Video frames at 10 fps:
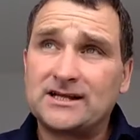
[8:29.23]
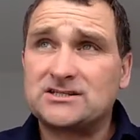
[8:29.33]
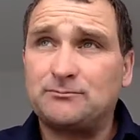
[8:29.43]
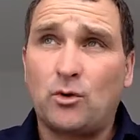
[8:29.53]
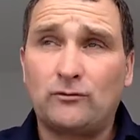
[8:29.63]
get
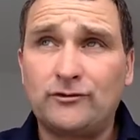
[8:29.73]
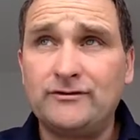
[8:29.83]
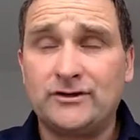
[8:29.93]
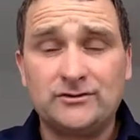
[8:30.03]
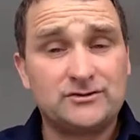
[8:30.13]
support for
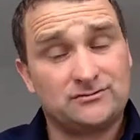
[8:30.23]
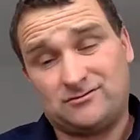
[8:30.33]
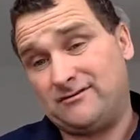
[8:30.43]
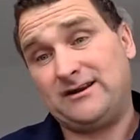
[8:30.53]
reuse or